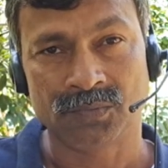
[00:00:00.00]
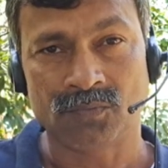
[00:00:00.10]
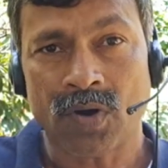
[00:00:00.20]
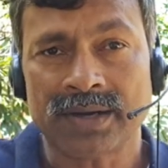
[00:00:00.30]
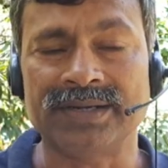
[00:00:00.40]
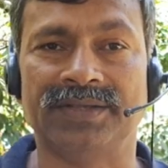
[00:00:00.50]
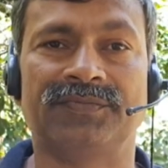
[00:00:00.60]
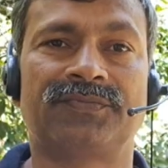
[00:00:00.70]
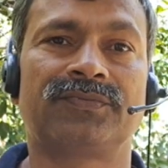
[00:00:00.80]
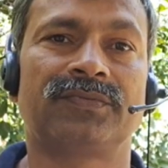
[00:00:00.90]
What
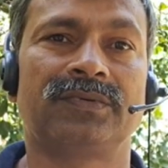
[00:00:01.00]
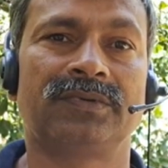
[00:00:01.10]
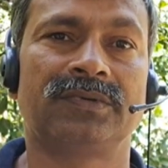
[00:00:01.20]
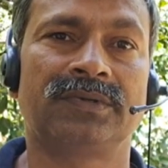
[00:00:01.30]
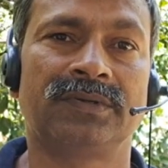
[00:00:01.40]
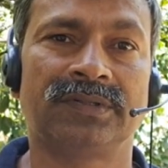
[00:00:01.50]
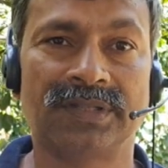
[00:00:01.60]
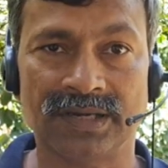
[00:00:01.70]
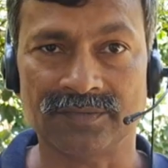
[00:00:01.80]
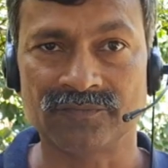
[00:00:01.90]
if
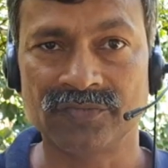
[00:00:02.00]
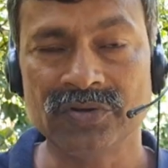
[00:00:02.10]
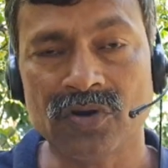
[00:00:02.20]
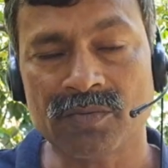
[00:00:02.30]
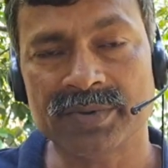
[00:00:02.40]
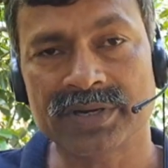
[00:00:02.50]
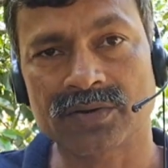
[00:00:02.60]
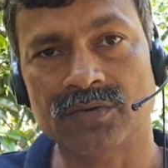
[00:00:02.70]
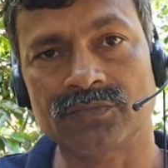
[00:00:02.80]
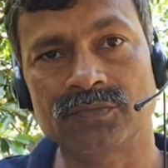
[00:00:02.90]
the phenomenon
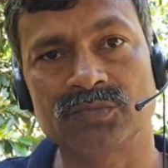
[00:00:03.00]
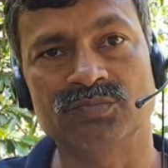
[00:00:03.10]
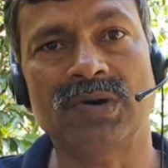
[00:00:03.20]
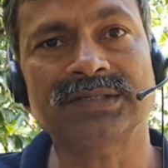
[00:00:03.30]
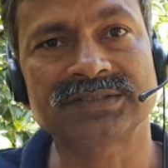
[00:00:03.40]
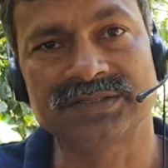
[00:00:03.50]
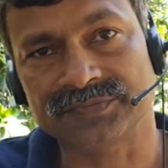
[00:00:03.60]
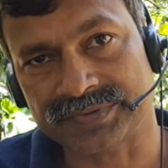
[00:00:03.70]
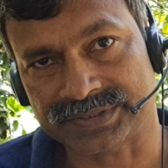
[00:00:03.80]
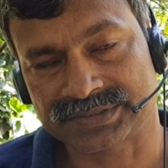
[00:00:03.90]
of mass
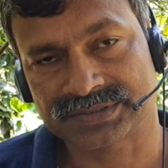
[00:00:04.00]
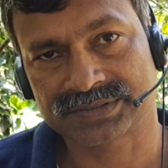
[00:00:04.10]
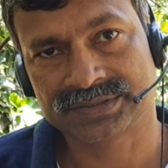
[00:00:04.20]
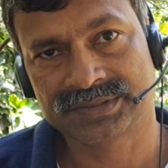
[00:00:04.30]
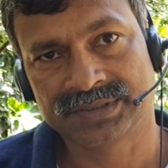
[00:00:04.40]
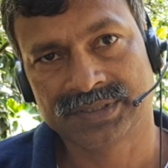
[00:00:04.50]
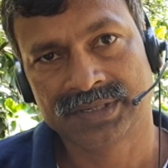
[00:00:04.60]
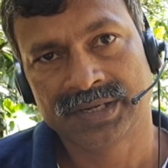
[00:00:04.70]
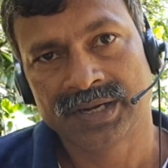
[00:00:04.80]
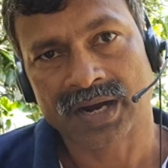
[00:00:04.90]
defect
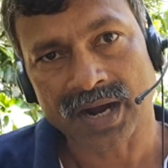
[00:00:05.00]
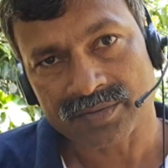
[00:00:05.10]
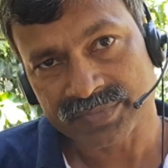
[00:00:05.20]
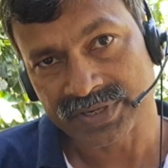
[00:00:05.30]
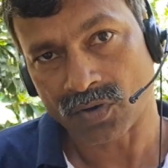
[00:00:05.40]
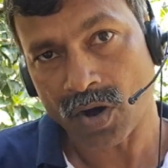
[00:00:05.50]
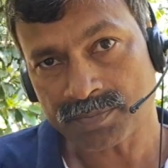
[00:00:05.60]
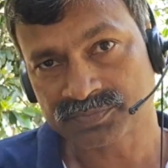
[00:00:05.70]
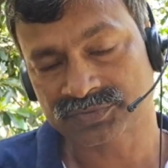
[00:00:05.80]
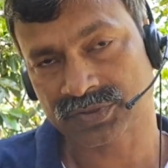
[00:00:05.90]
had been
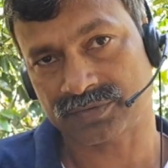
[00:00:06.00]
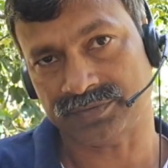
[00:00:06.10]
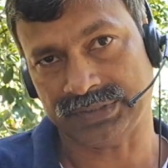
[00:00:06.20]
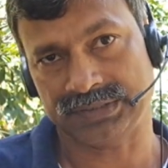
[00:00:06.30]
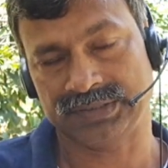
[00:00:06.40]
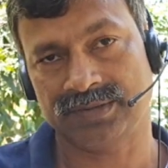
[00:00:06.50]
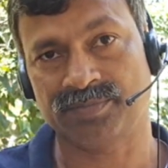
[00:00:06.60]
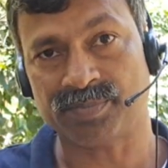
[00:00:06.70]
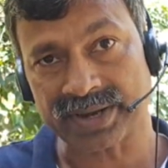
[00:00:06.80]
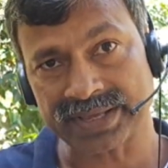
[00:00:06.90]
observed
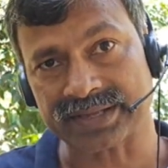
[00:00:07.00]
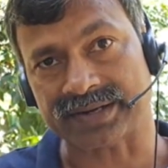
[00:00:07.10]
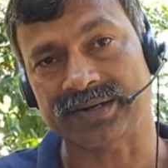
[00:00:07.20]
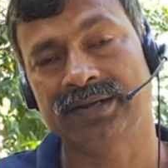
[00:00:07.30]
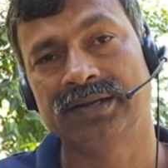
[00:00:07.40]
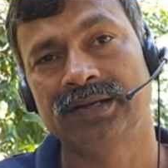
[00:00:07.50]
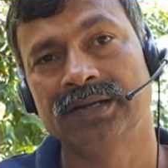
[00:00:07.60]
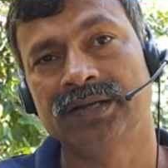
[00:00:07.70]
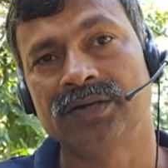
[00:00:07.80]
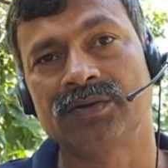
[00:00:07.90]
prior
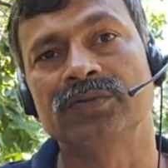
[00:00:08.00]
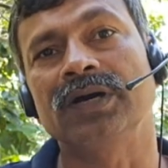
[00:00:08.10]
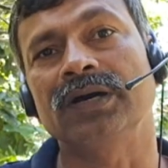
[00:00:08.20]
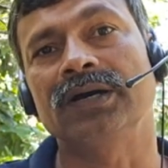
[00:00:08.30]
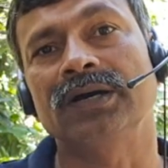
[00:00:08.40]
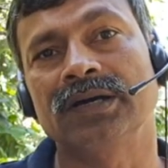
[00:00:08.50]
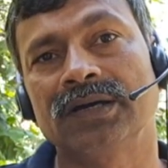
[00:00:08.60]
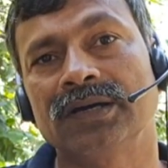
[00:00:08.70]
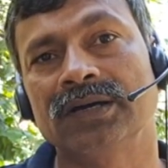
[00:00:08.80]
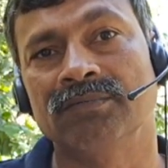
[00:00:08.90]
to the
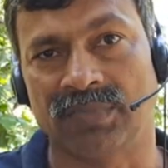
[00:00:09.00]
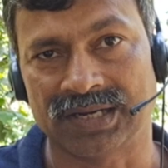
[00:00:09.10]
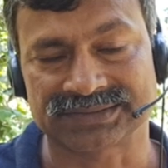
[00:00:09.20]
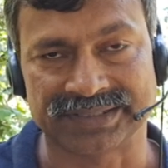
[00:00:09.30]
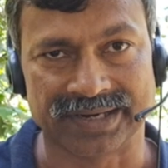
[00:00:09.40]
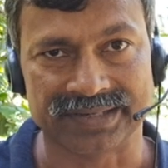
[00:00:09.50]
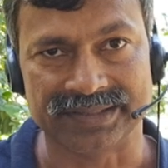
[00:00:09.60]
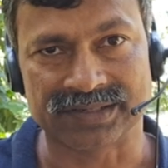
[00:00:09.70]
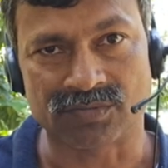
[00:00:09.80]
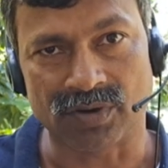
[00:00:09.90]
mass energy
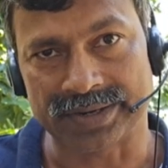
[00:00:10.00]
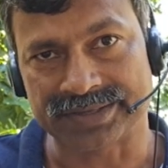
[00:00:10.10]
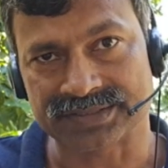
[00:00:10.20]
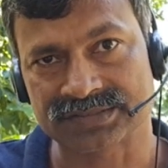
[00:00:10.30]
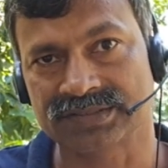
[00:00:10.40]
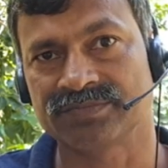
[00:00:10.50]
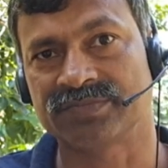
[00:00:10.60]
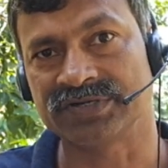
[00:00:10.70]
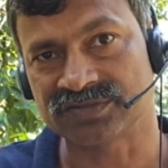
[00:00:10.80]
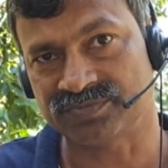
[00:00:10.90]
equivalence
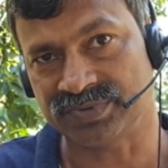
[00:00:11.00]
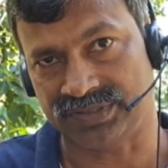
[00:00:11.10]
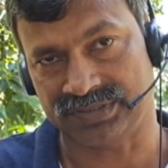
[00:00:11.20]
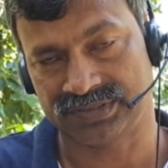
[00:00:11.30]
principle